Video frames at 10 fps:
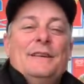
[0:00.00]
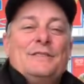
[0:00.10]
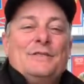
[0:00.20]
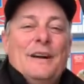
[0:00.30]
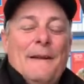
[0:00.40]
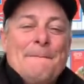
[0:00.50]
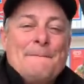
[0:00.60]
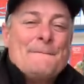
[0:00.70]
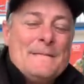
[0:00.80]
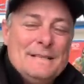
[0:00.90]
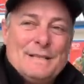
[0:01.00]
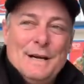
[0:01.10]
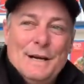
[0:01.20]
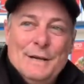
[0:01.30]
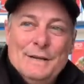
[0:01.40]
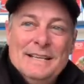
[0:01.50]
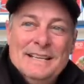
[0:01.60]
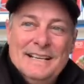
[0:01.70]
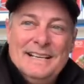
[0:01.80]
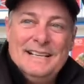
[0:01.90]
That's right. So
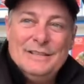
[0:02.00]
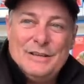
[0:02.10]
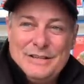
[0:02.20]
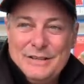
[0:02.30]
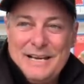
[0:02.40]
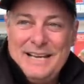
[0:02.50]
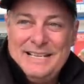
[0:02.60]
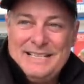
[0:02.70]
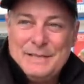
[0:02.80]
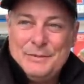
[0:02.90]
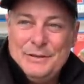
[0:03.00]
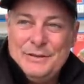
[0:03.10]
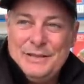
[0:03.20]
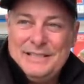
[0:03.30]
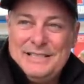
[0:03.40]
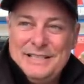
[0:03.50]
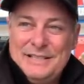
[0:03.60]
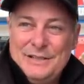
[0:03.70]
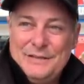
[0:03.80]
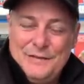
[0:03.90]
uh, look, $1.86.9 to
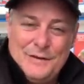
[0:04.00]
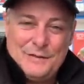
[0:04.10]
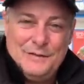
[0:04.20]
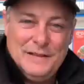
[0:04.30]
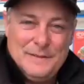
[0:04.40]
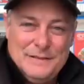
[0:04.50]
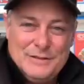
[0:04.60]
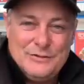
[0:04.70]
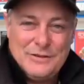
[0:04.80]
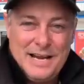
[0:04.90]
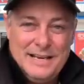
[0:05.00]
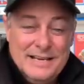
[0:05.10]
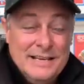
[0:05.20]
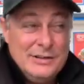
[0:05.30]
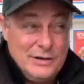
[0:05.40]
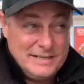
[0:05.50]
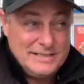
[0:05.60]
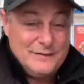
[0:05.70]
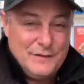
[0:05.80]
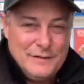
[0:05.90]
do the final fill up is great. Like I
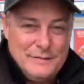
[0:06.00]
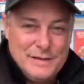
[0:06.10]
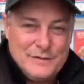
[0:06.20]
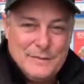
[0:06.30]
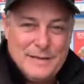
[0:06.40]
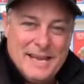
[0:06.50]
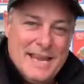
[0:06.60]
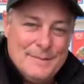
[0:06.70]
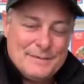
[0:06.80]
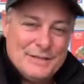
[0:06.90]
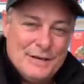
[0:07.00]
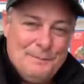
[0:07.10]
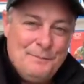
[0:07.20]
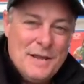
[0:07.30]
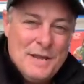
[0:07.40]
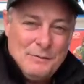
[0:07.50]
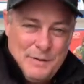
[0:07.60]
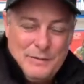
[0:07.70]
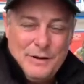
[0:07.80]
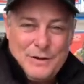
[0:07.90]
said, five minutes from our campsite.
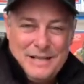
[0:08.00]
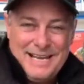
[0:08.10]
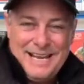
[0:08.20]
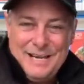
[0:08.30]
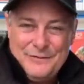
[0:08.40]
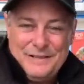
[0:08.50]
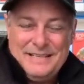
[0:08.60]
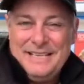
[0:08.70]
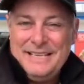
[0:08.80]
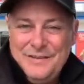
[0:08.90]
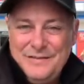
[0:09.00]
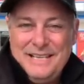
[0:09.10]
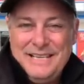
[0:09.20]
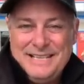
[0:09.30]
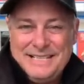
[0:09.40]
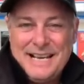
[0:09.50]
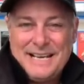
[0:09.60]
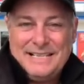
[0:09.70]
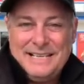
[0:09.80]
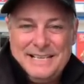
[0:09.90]
We will collate everything, give you the
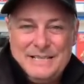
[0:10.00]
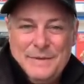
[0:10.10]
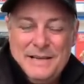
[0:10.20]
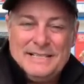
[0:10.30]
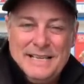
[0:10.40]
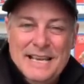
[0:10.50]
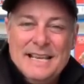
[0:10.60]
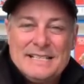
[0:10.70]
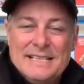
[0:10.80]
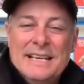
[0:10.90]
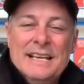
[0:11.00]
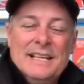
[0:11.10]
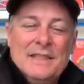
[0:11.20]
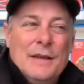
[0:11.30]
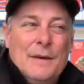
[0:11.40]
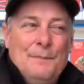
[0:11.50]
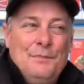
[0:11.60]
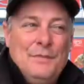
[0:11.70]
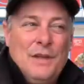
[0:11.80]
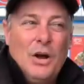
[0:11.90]
exact expense. It is the,
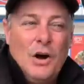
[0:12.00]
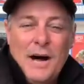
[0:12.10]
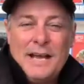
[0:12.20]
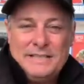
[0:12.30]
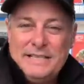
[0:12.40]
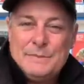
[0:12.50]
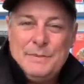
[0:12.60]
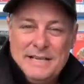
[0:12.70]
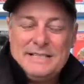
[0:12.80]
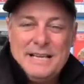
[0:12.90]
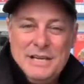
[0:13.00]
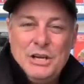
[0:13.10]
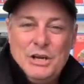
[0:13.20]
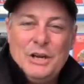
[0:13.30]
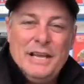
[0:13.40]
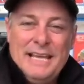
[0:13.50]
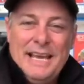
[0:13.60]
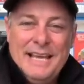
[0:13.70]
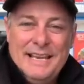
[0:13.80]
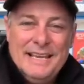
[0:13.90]
the highest expense that you're going to
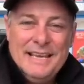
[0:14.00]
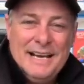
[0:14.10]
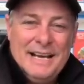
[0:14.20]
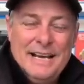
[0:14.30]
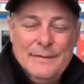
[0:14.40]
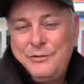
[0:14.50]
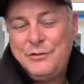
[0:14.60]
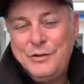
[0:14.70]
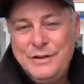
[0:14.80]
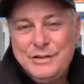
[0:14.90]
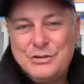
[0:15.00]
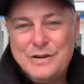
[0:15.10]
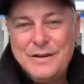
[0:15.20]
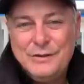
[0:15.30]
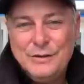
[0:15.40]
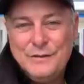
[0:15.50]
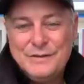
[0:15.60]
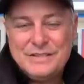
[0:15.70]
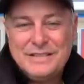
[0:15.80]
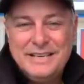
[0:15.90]
get um, through this travel,
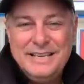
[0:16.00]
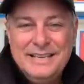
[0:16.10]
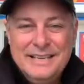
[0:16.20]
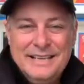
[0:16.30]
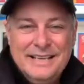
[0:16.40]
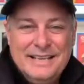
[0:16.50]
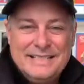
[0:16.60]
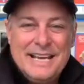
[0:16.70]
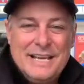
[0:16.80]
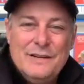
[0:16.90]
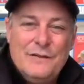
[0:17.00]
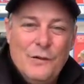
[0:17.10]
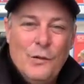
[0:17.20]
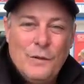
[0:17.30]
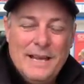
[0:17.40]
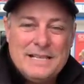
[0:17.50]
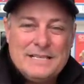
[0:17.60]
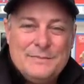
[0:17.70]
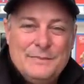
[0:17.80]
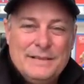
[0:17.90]
obviously, uh, taking four
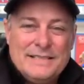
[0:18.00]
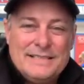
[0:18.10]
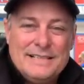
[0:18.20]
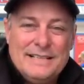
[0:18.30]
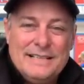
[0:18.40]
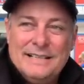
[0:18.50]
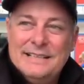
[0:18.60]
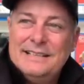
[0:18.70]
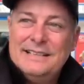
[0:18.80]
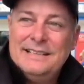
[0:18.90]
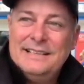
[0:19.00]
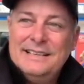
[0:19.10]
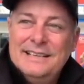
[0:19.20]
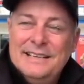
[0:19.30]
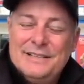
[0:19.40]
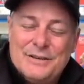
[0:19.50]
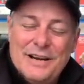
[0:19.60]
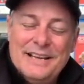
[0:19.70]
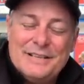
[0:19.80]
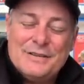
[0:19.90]
weeks. But uh, it's
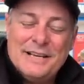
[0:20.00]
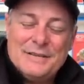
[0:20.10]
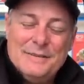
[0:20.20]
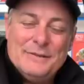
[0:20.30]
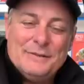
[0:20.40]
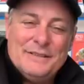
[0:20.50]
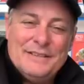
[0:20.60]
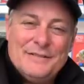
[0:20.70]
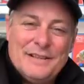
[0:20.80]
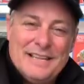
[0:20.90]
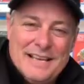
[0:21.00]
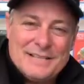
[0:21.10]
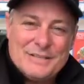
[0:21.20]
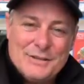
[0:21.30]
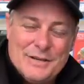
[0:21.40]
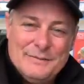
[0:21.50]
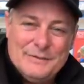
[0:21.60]
great. It's great to be doing it for the last time.